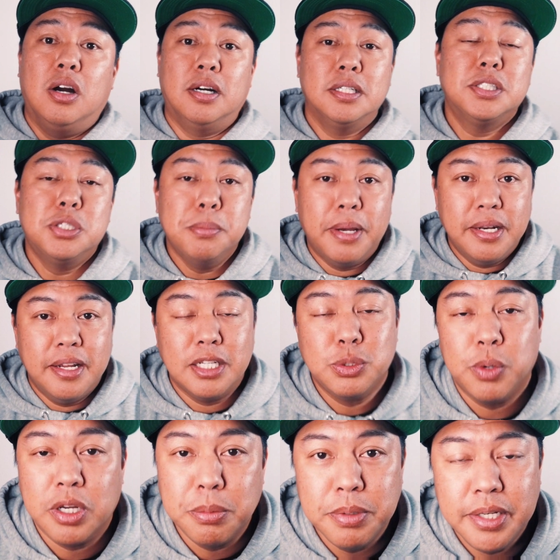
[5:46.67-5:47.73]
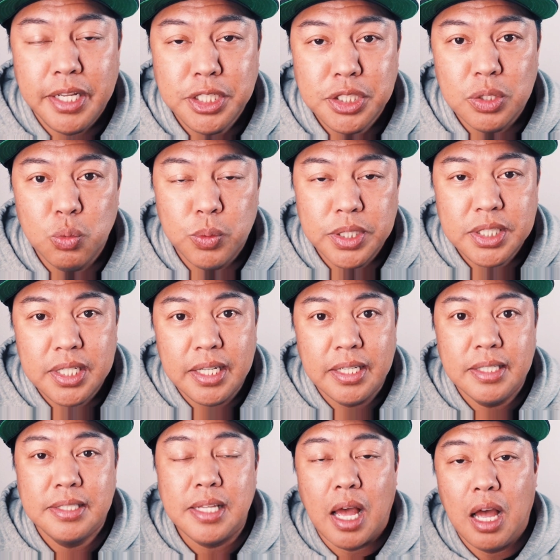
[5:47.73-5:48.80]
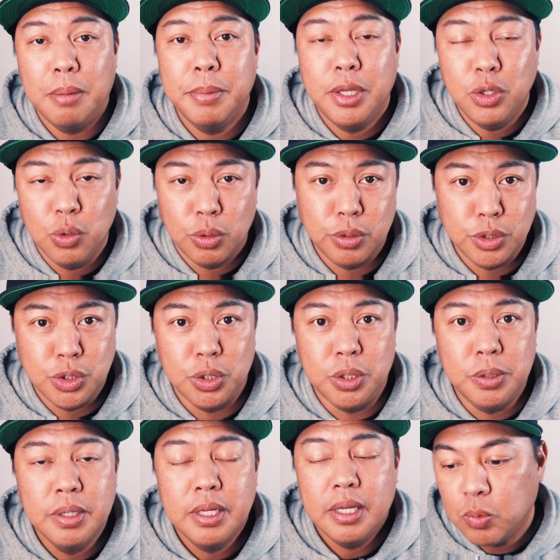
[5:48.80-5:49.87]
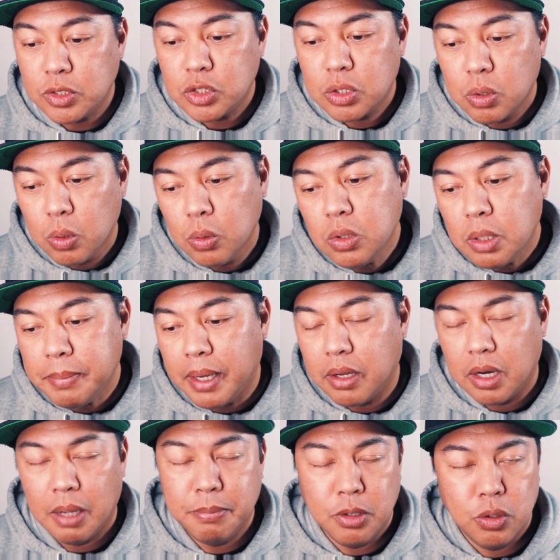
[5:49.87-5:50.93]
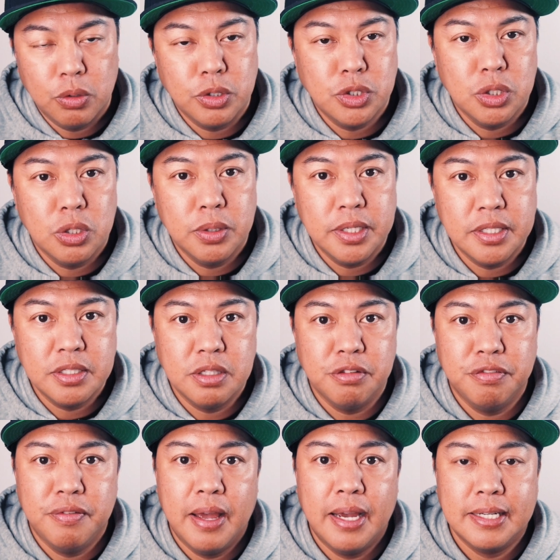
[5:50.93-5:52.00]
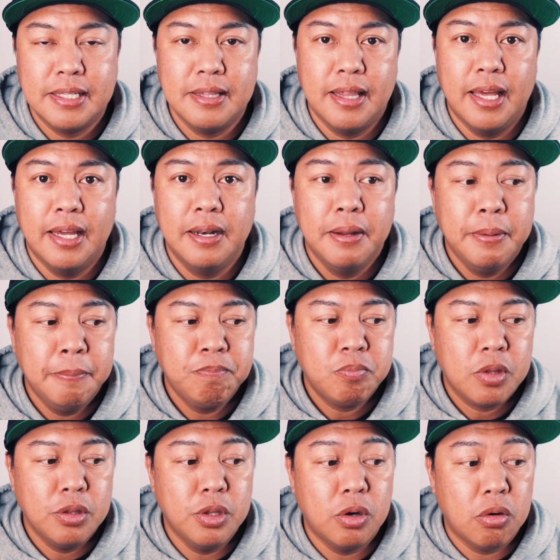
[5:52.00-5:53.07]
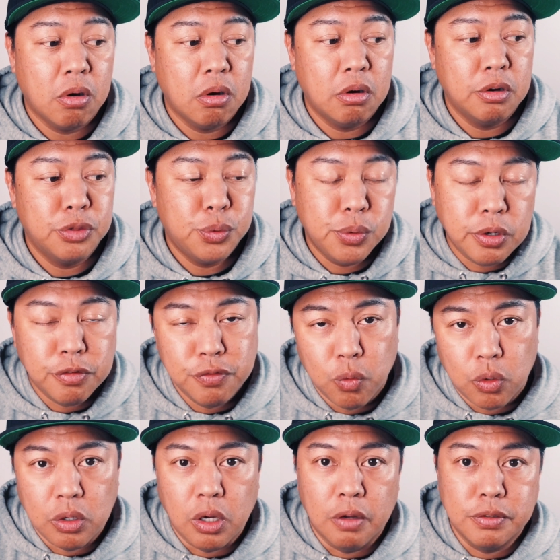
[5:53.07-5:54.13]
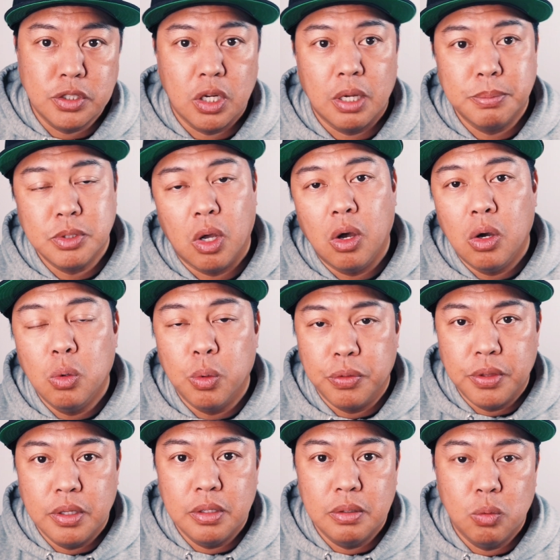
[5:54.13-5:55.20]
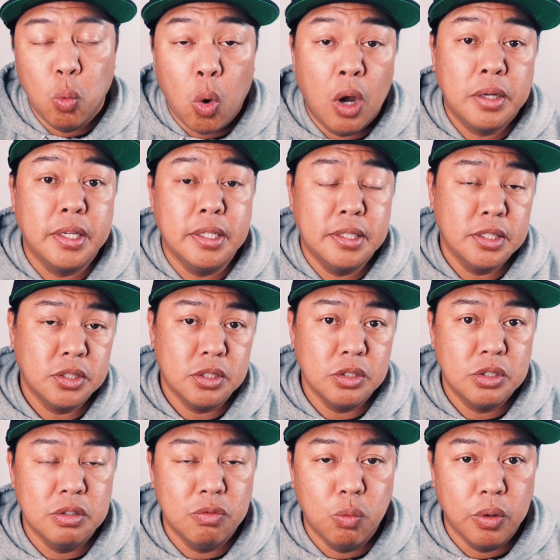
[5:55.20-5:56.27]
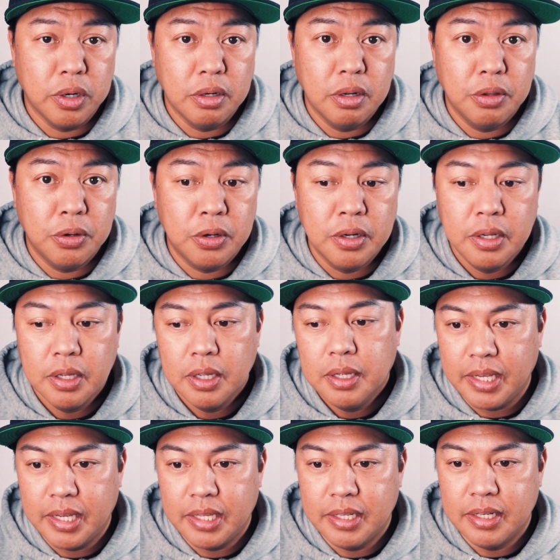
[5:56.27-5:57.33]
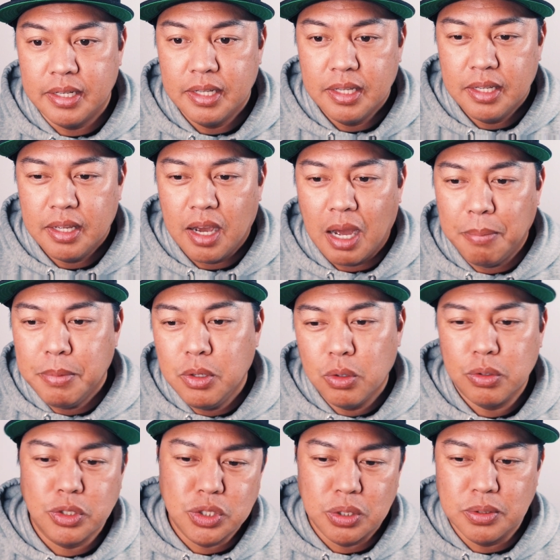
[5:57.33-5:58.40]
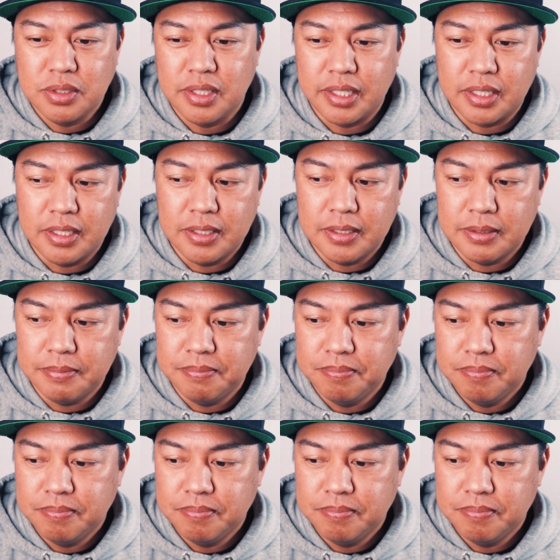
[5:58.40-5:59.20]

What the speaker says: on to my next recommendation, which is Amiokacho. What's cool about Amiokacho is the fact that there are 3 or 4 golf shops all within walking distance of one another. And Amiokacho is like a